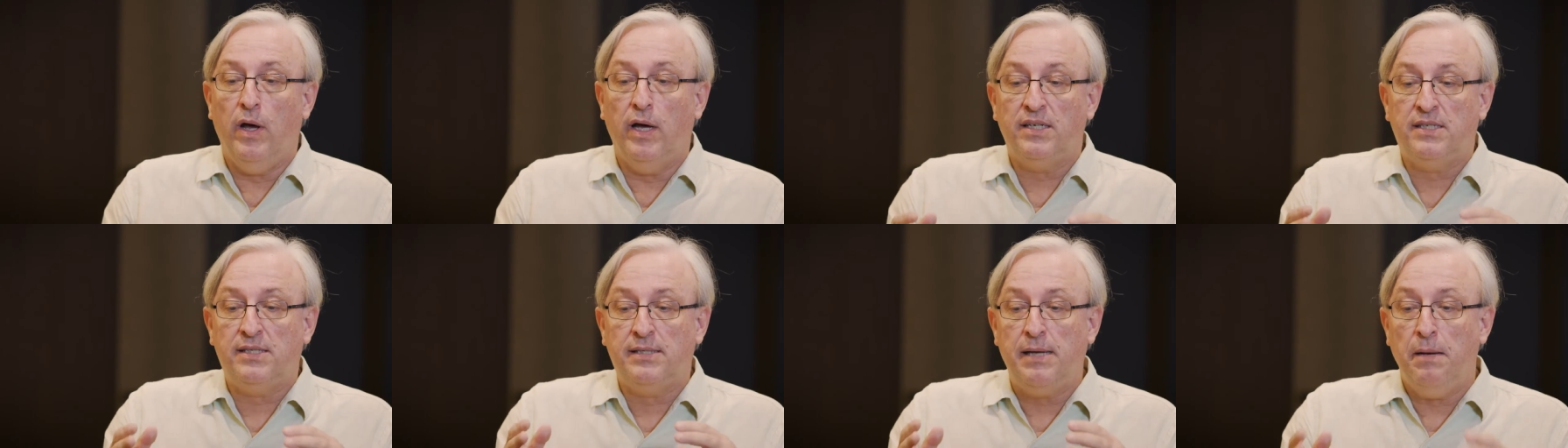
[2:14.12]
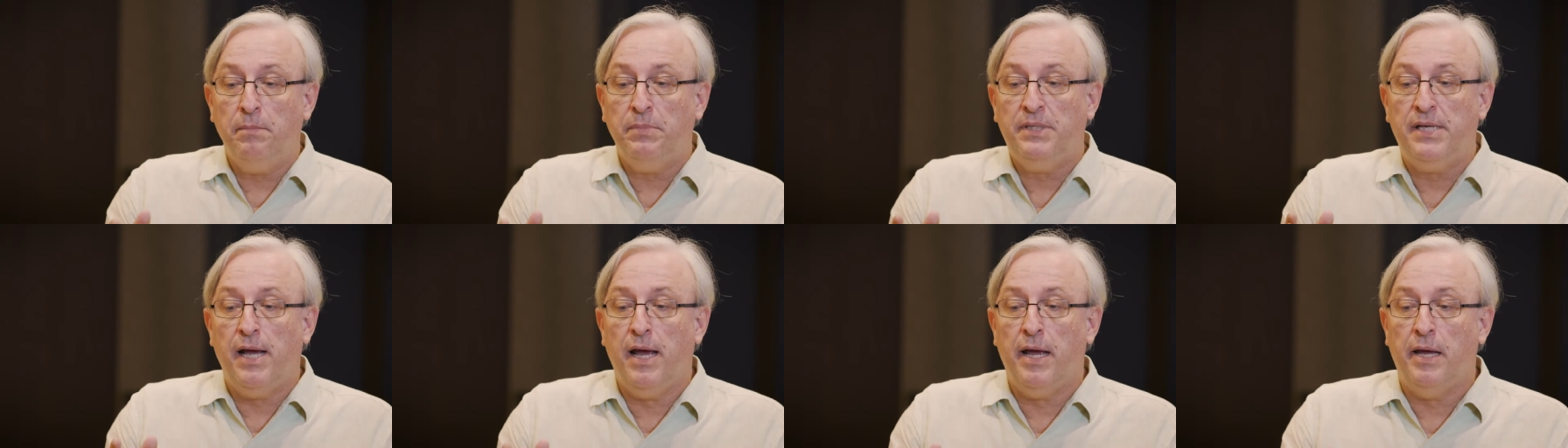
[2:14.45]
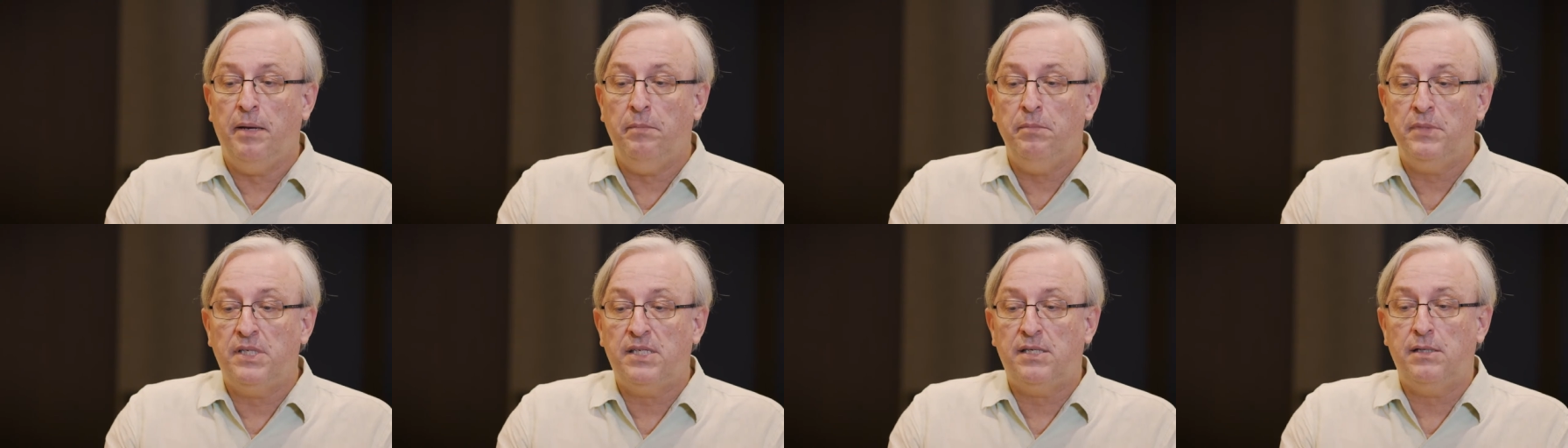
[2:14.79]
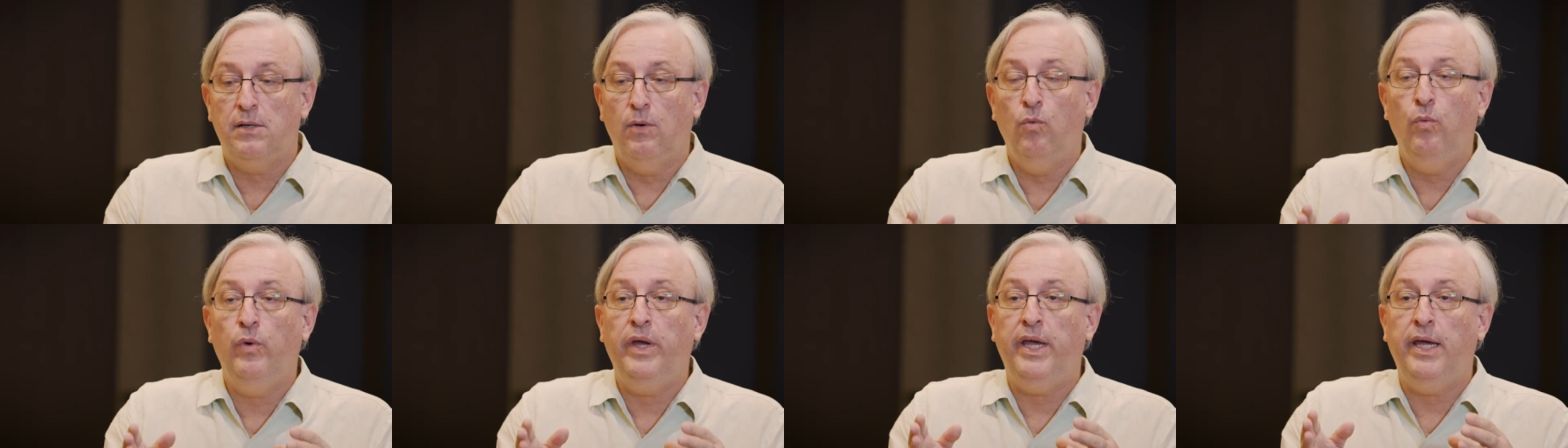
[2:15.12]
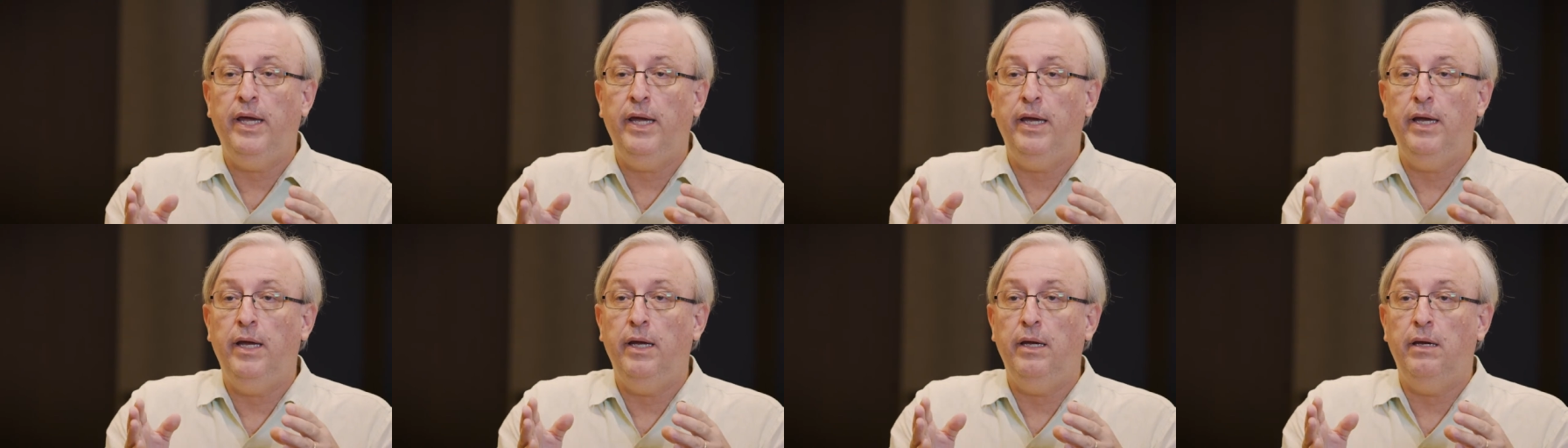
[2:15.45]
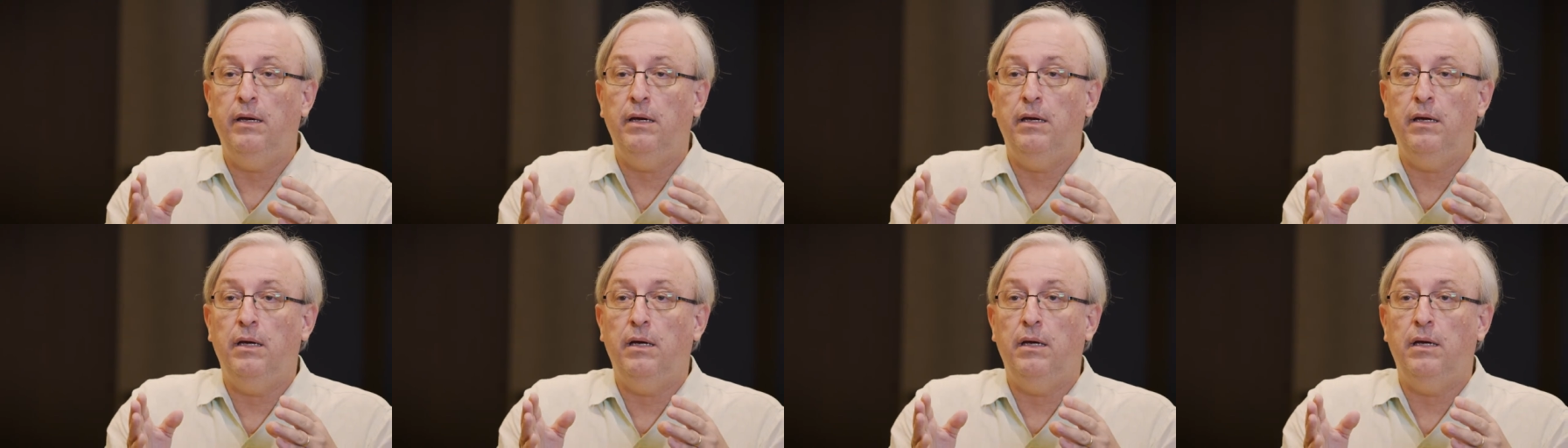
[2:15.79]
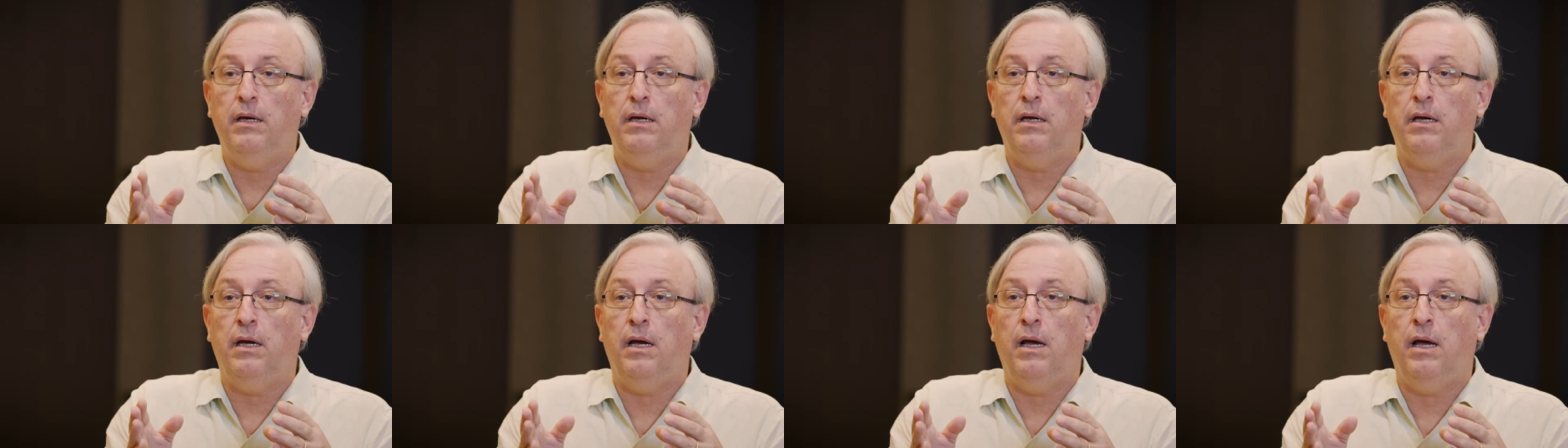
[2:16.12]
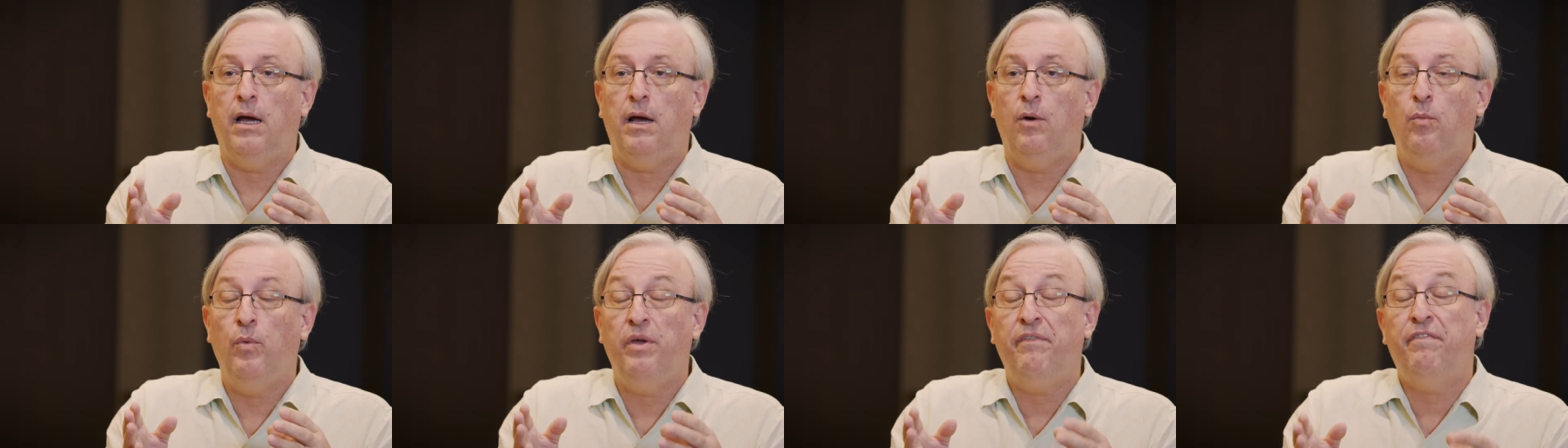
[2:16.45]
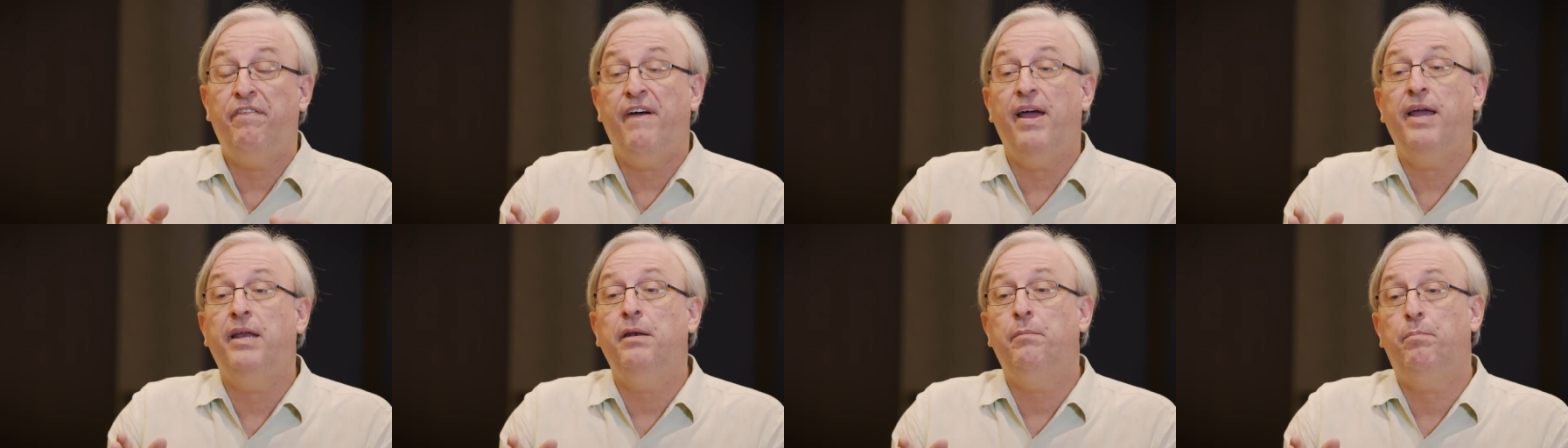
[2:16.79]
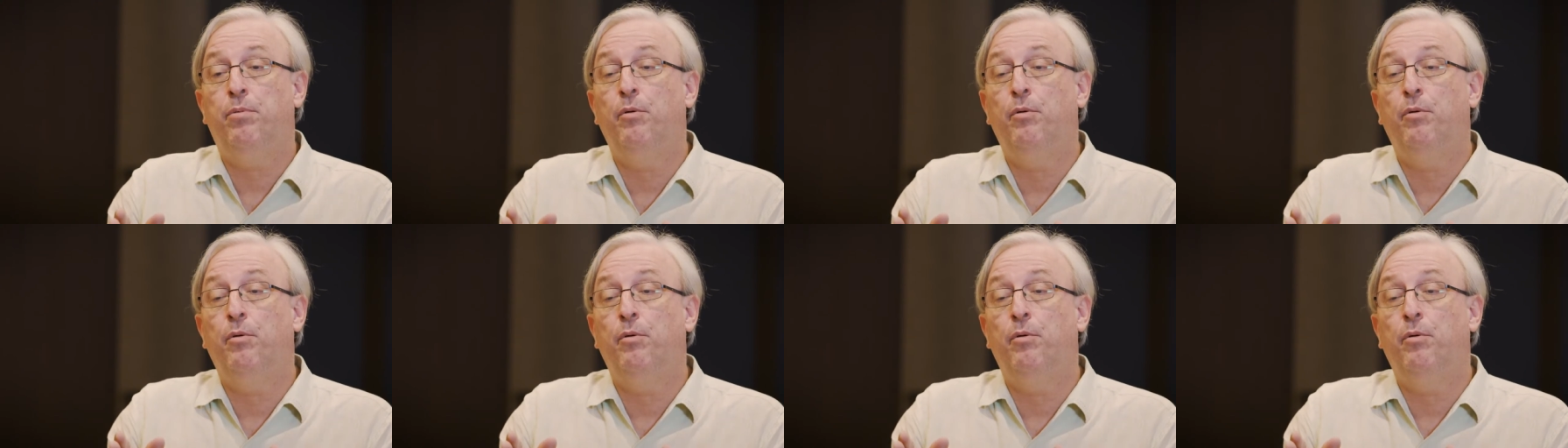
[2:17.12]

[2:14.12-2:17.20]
Sometimes we find